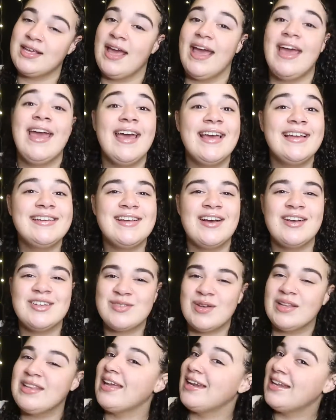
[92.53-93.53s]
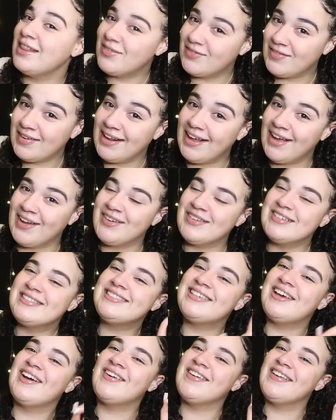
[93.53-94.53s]
and also at the end of the video,
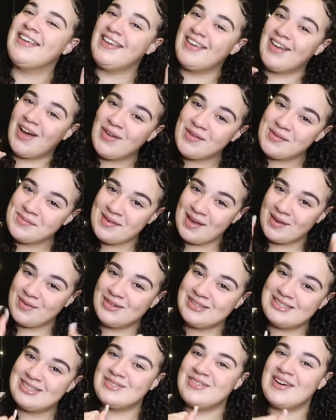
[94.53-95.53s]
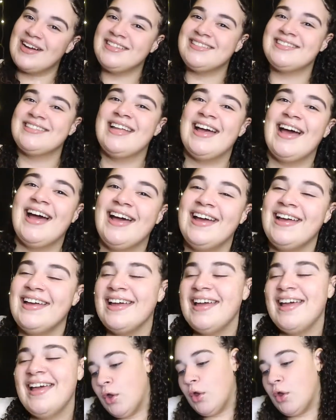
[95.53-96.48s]
so y'all will be able to watch that.